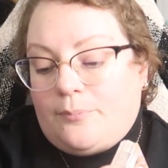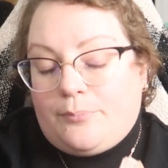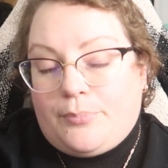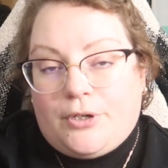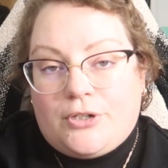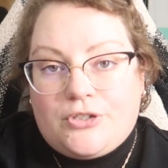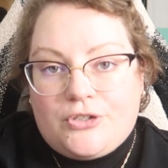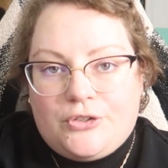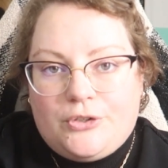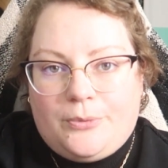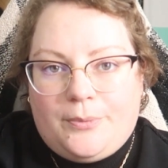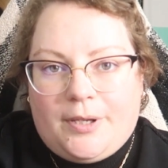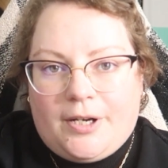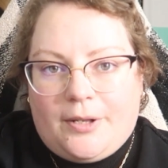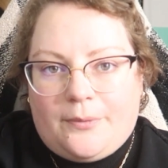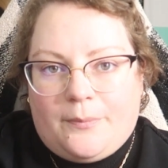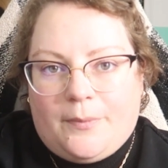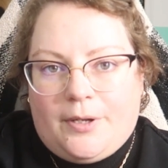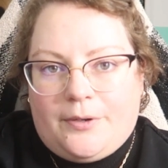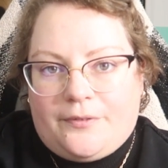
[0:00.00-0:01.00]
personal
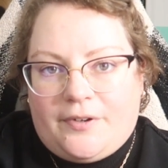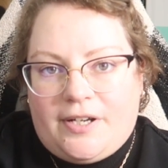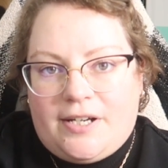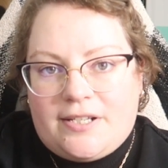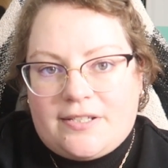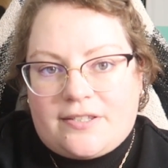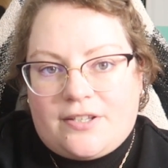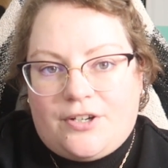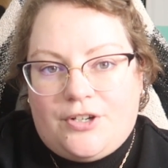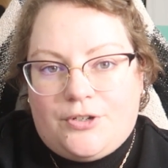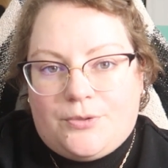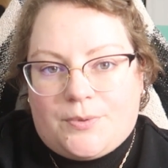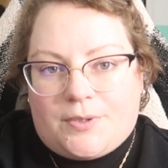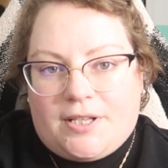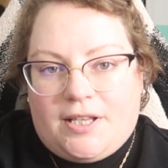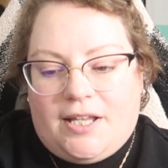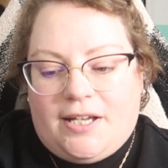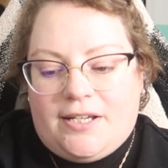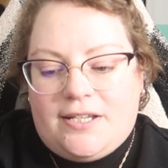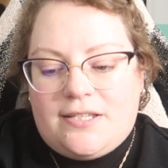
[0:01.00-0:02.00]
one-on-one readings that I do with
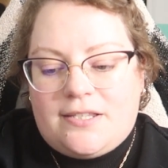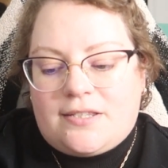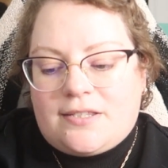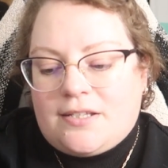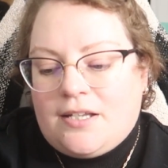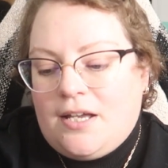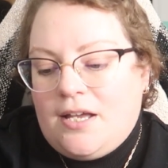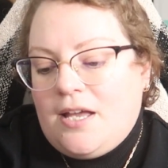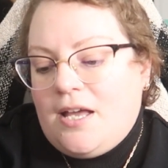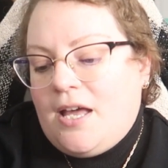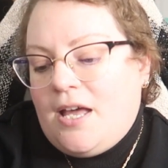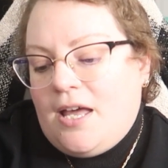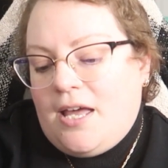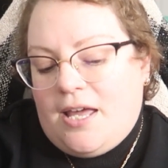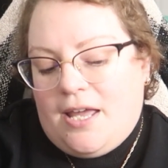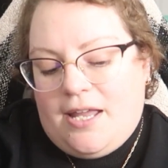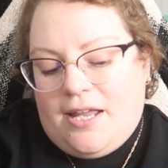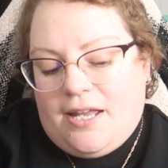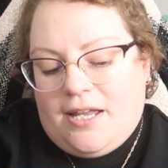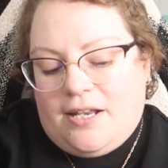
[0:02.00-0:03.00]
clients.
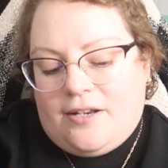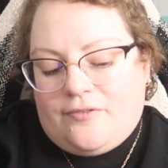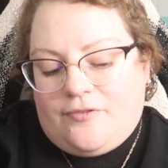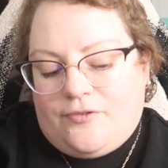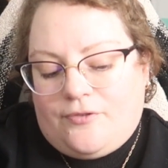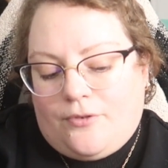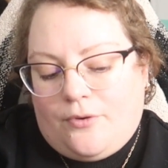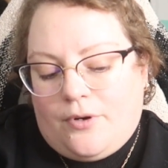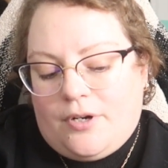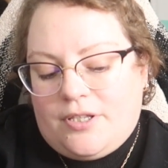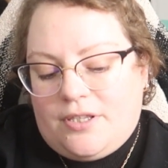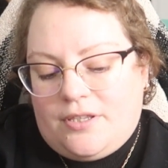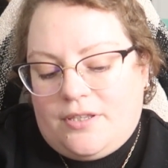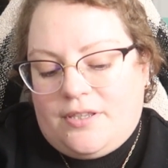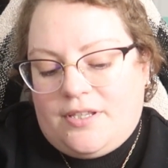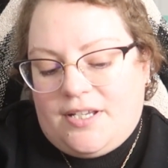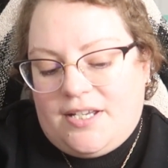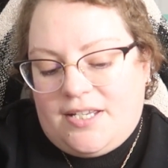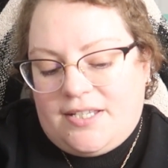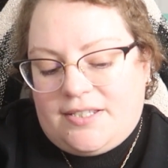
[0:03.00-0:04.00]
And for
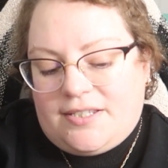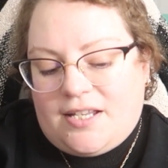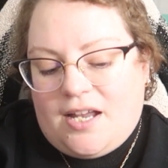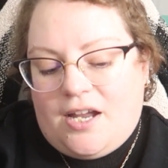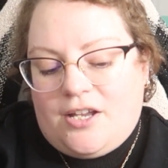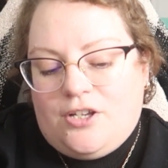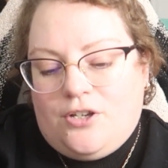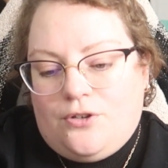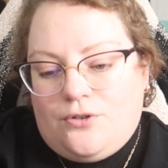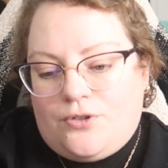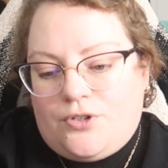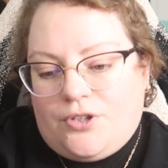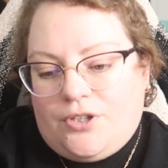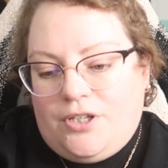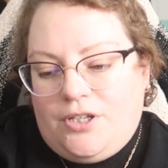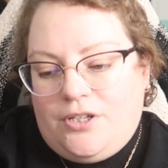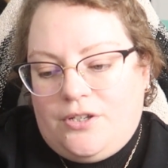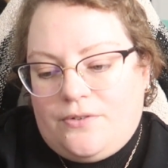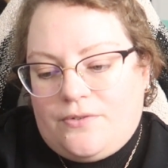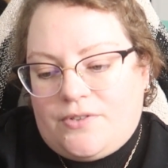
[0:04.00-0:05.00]
this, I
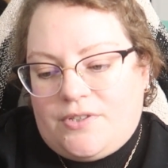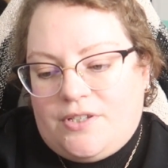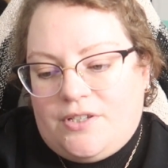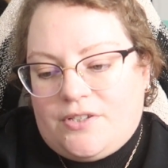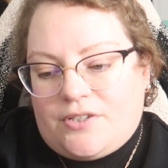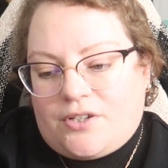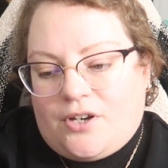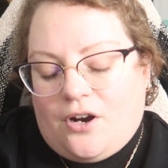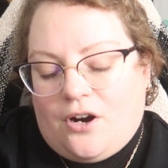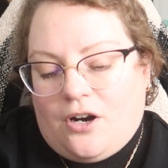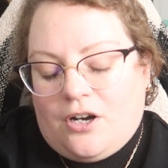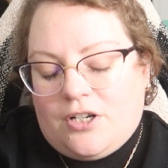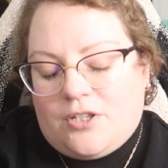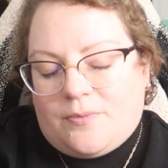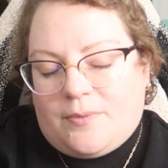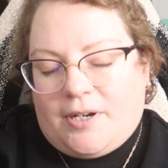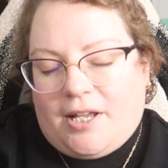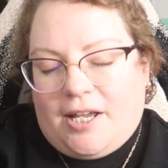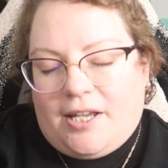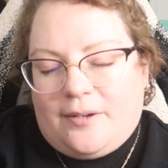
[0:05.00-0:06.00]
usually use these
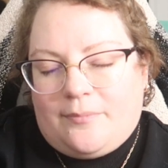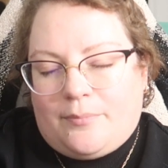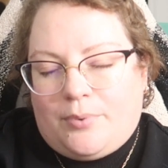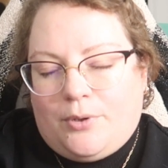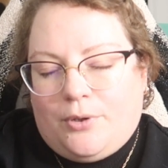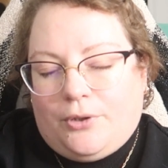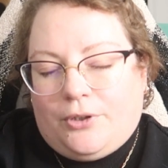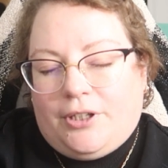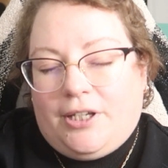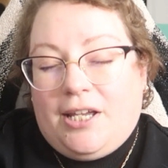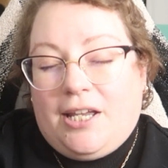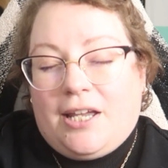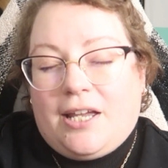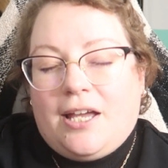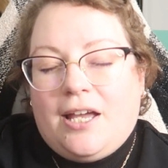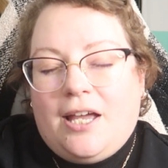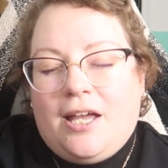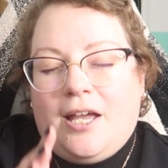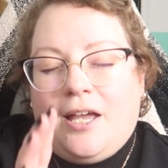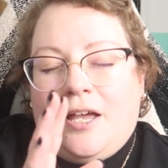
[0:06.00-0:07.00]
cards when I am
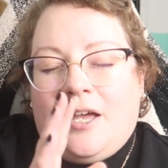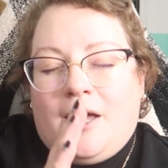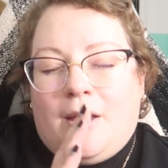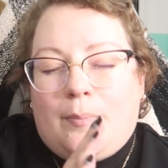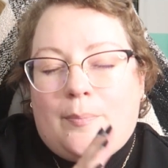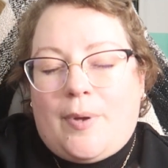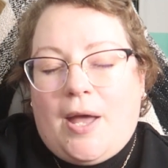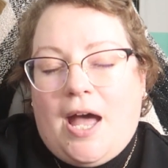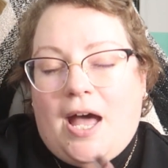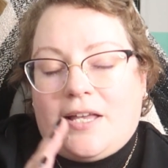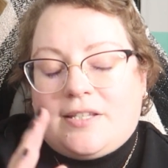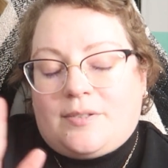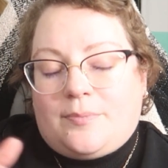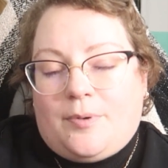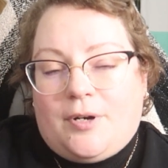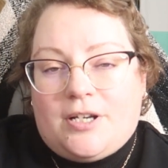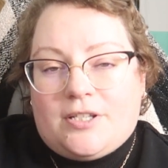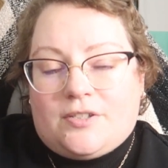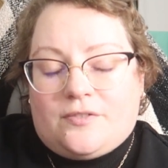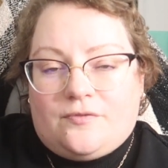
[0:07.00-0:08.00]
pulling past,
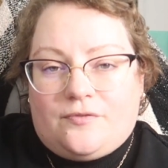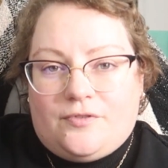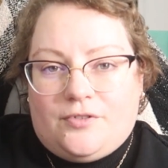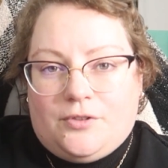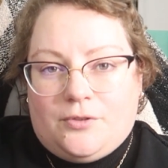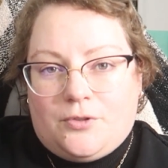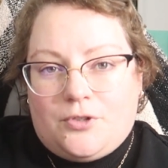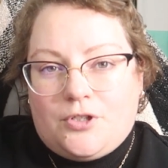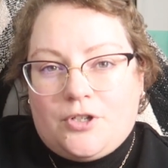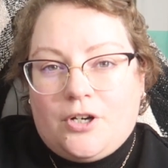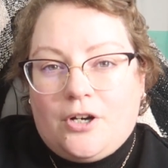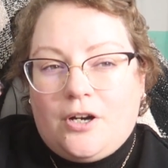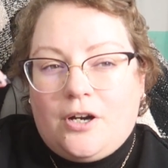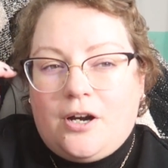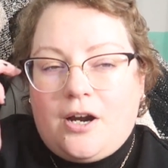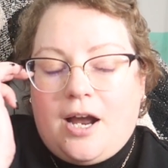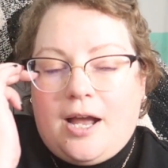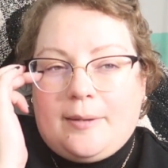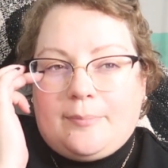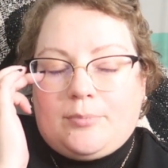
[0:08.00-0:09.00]
present,
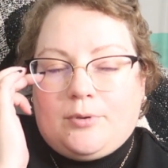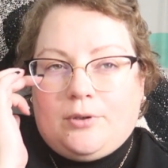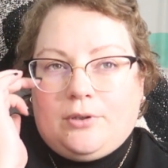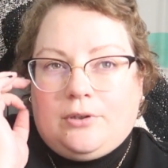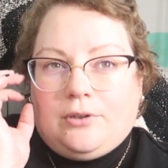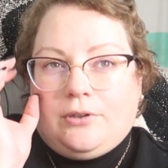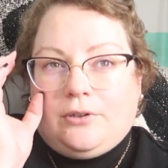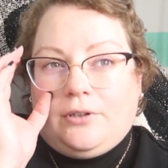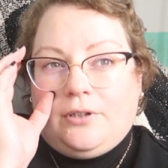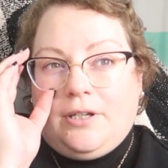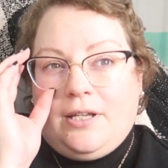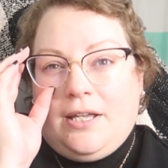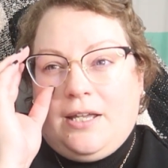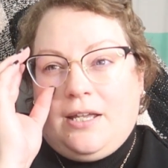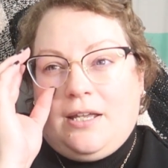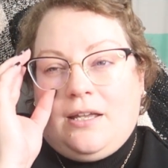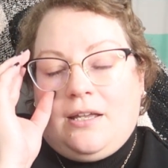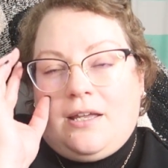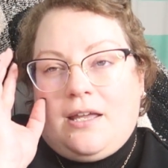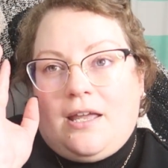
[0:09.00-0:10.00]
future. I pull
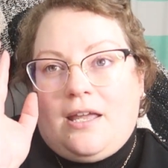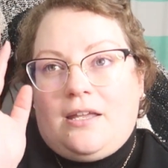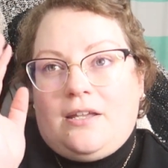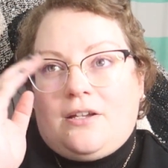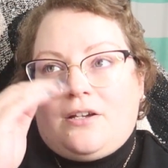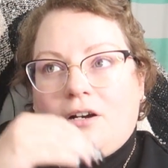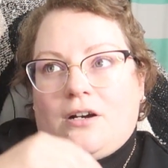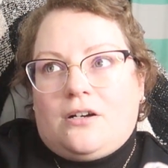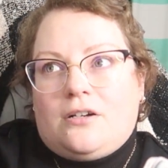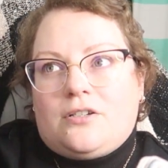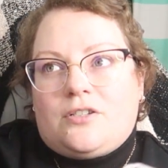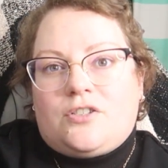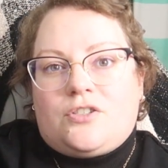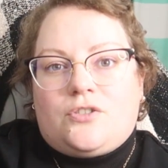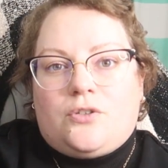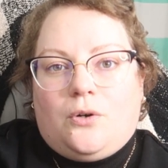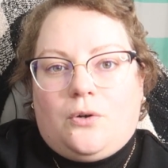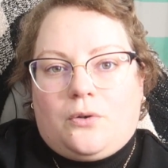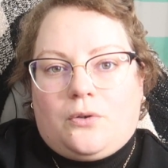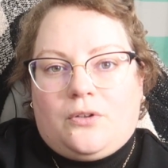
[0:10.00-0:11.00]
8 cards
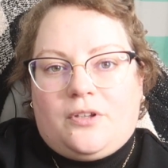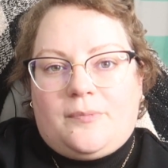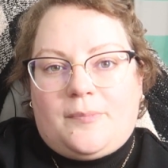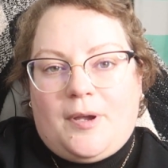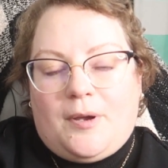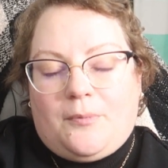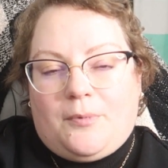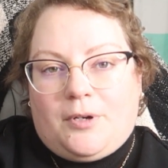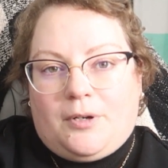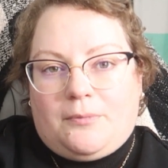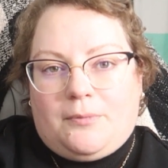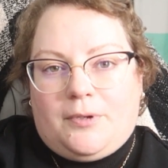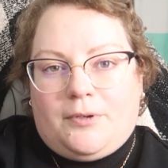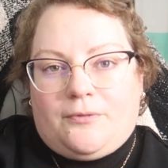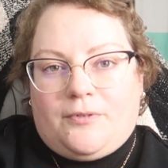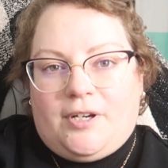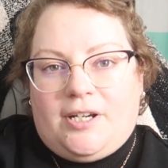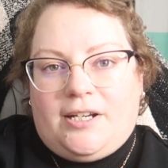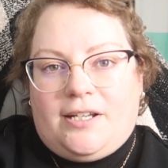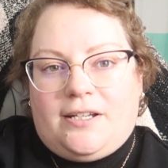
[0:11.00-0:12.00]
total in my
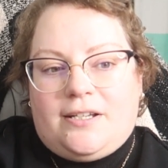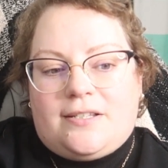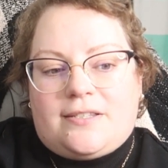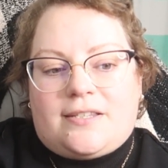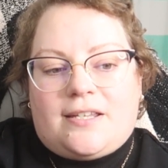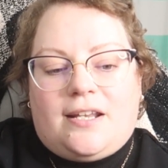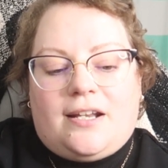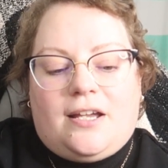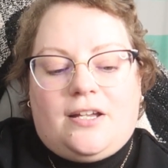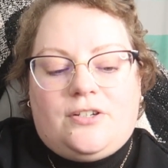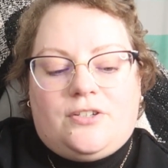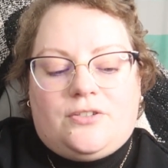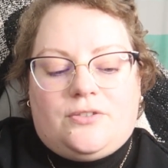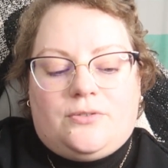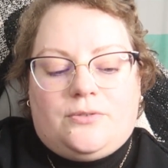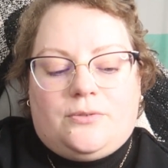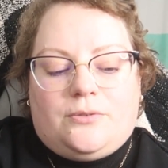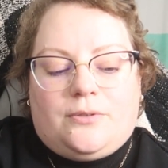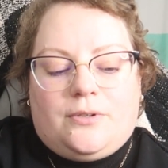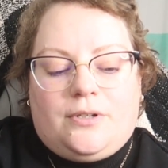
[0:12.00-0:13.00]
one-on-one readings, and I
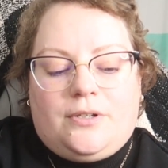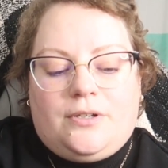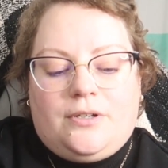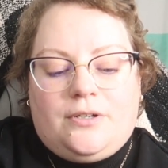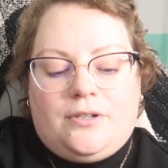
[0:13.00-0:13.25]
use